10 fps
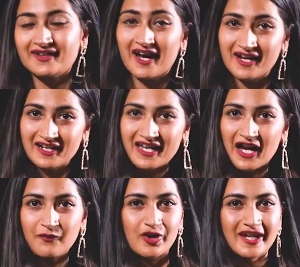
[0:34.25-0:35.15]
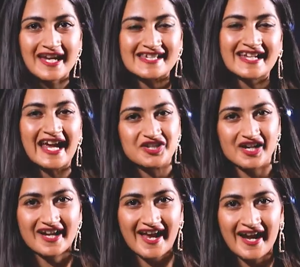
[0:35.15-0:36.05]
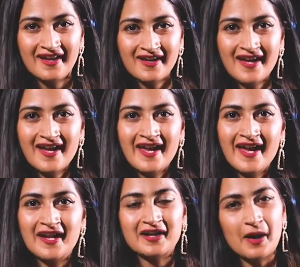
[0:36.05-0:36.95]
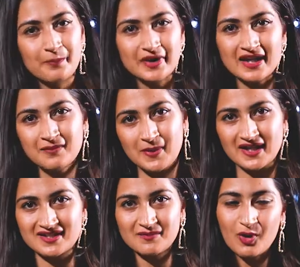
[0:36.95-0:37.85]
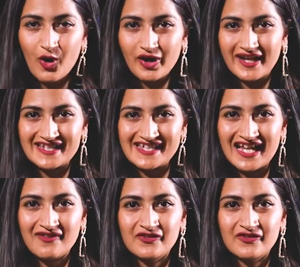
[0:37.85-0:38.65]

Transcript: Currently, I'm working as an HR head in a company based in Mohali itself.